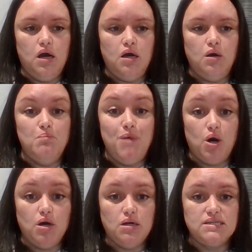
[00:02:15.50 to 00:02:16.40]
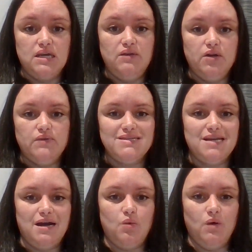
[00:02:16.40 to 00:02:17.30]
marks, even if it's
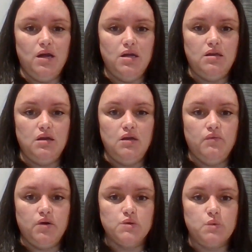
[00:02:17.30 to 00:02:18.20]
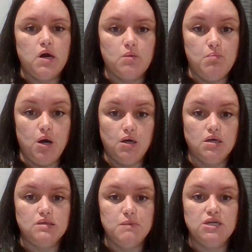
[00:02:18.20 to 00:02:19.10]
not wet, if there's water marks,
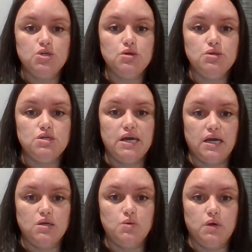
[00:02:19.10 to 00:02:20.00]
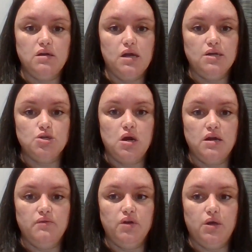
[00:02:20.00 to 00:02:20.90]
make sure you check into it and try to
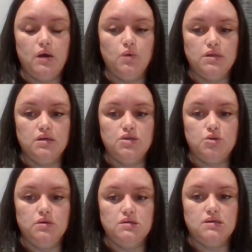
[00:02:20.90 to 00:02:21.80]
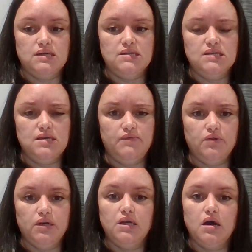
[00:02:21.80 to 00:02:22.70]
figure out what the issue is, because that's definitely
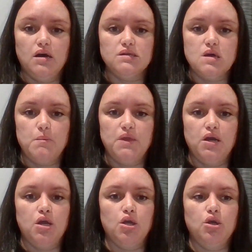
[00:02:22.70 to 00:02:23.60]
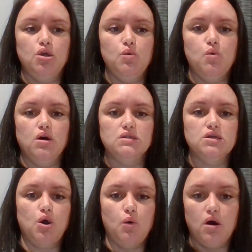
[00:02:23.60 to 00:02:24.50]
not something you want to
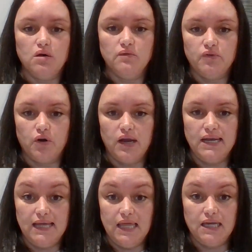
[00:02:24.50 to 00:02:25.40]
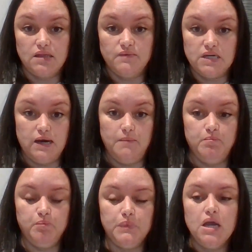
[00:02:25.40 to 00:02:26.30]
go on for any length of time.
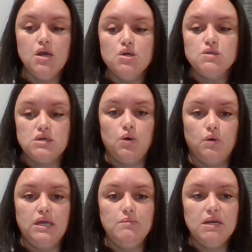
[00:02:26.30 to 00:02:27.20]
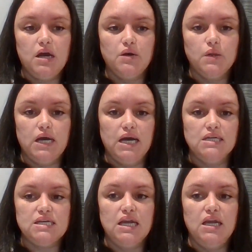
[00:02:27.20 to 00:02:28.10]
So keep an eye on that.
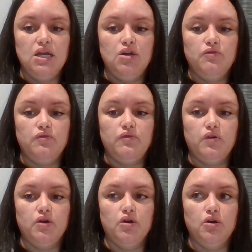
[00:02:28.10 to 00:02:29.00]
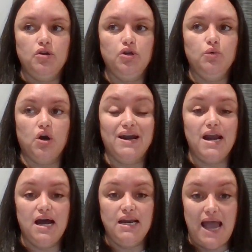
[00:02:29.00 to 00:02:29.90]
If you are
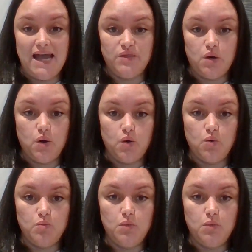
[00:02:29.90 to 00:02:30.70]
not at the home,